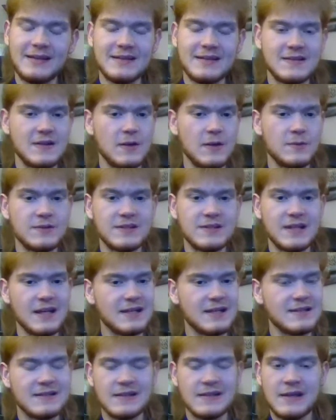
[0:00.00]
and the
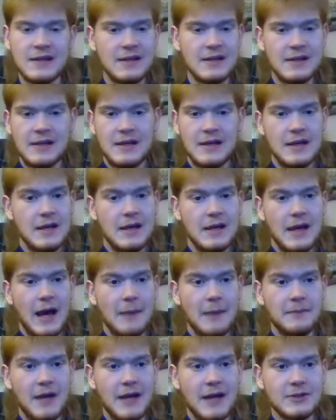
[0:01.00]
06,
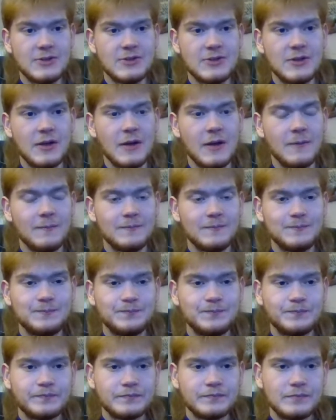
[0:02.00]
I'm not sure.
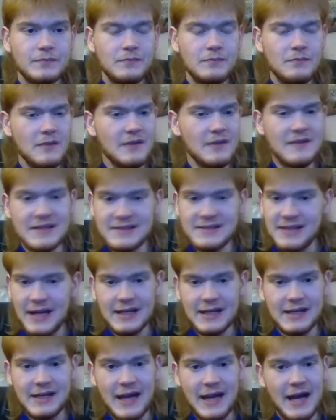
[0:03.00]
And that's
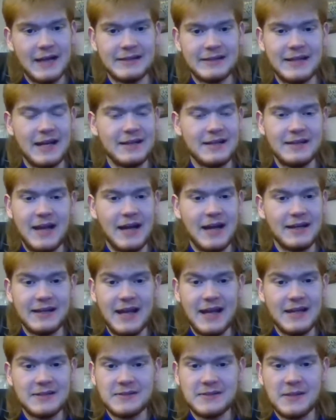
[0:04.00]
not a knock, not
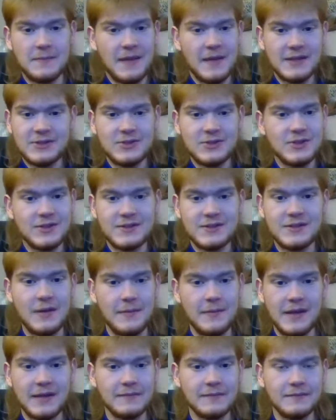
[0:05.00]
against them. That's just,
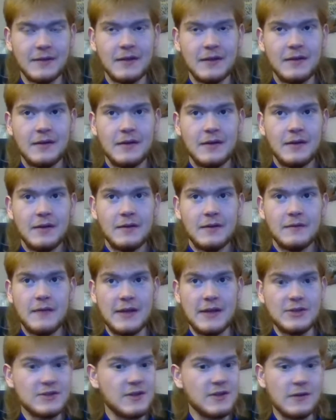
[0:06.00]

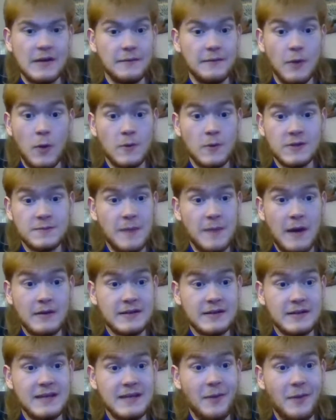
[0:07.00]
they just don't have the horsepower
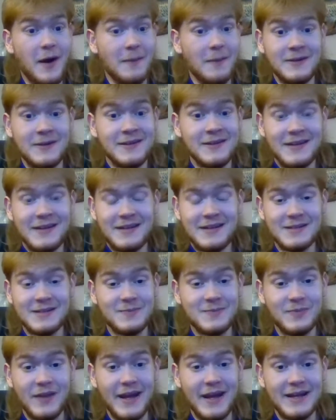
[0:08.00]
to keep up. It's
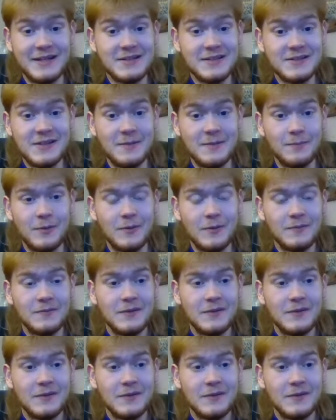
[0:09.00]
plain and simple.